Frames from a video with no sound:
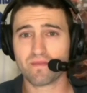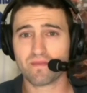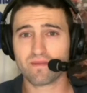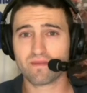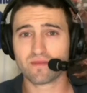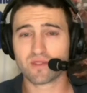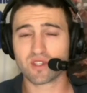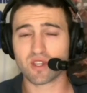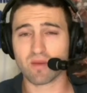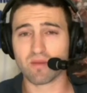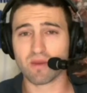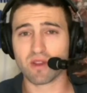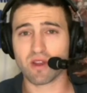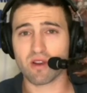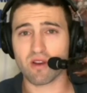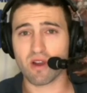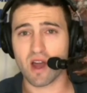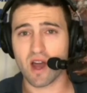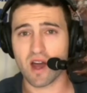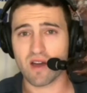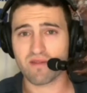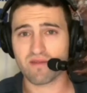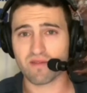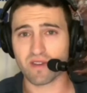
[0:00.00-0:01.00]
some of their
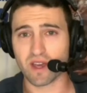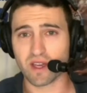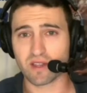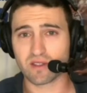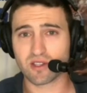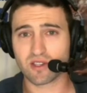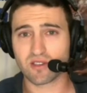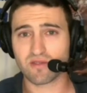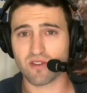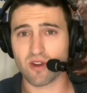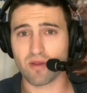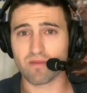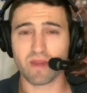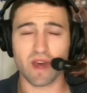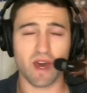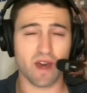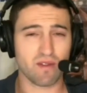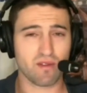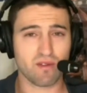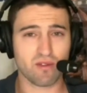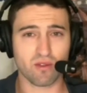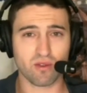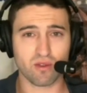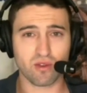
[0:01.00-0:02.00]
offense from
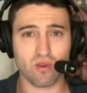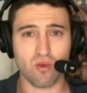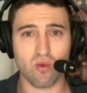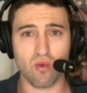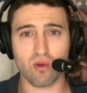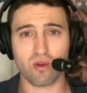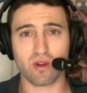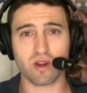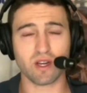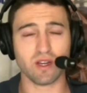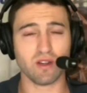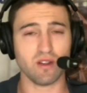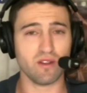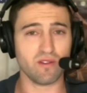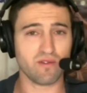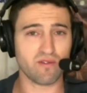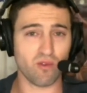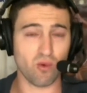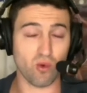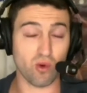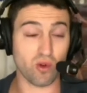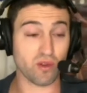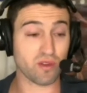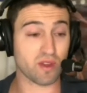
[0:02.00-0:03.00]
that third quarter into the
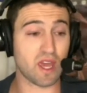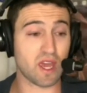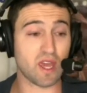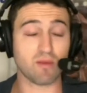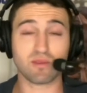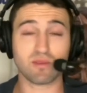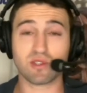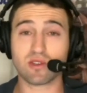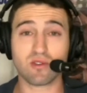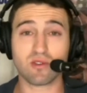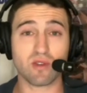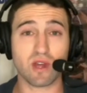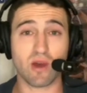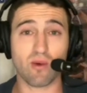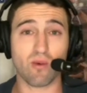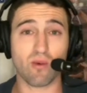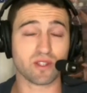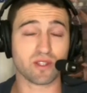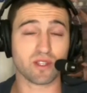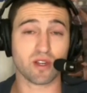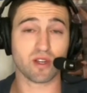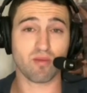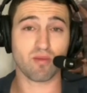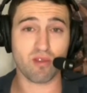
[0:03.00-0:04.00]
fourth. Game two, that
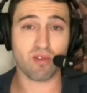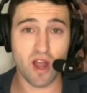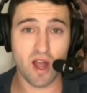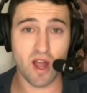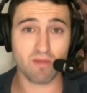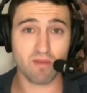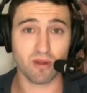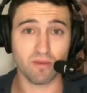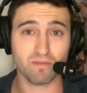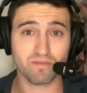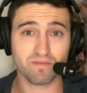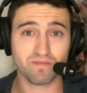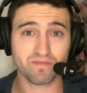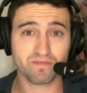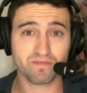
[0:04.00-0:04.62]
wasn't a problem.